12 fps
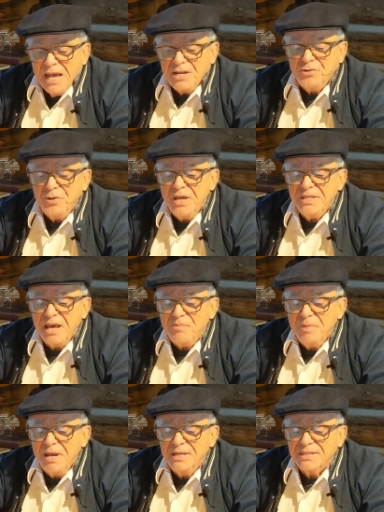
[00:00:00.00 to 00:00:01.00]
A tree
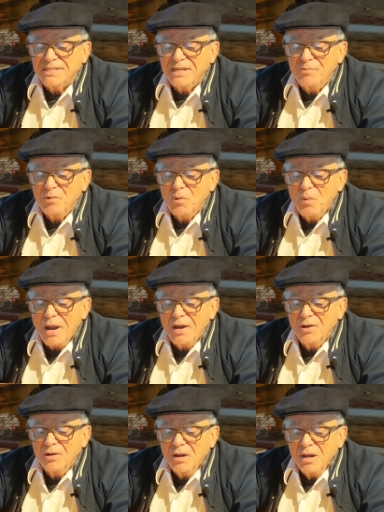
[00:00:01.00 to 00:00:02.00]
that may in summer
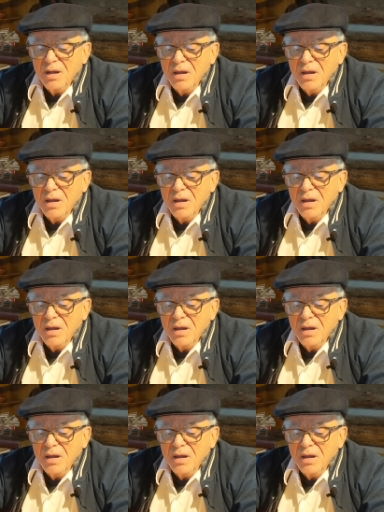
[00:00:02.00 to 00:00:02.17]
wear